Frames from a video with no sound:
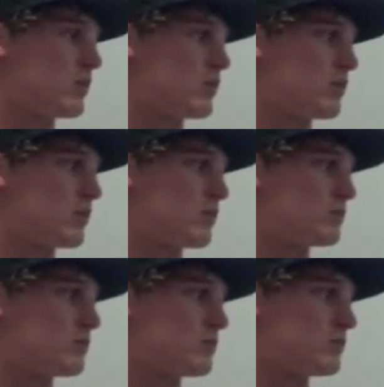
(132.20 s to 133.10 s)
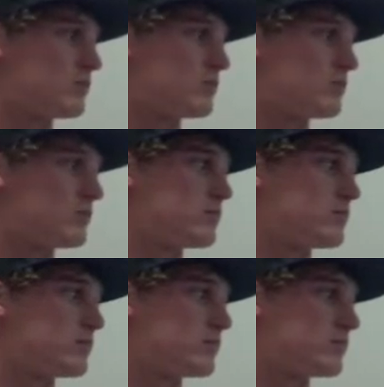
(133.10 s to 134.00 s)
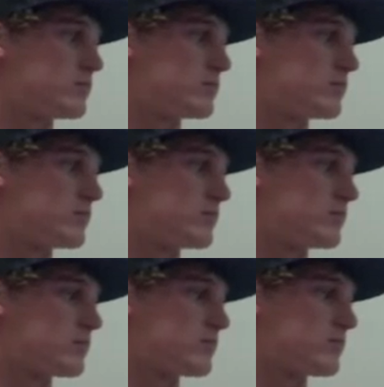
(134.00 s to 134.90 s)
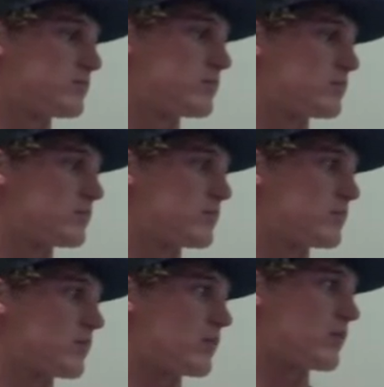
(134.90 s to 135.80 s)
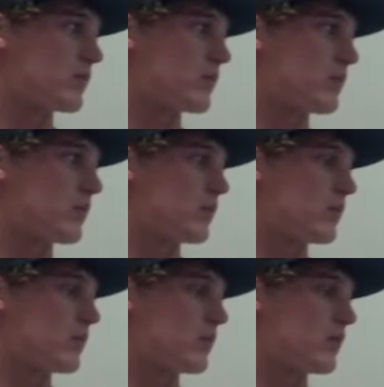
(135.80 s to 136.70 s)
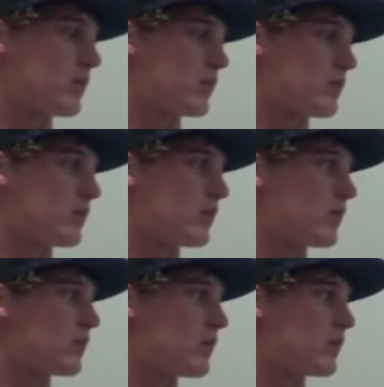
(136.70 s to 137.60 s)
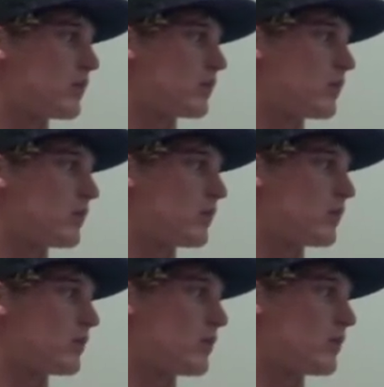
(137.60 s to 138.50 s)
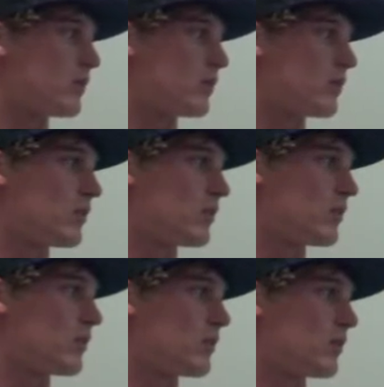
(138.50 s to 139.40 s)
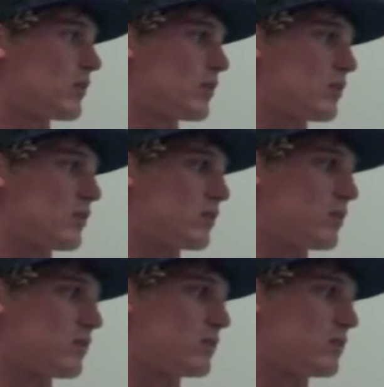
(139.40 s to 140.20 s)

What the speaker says: [no speech]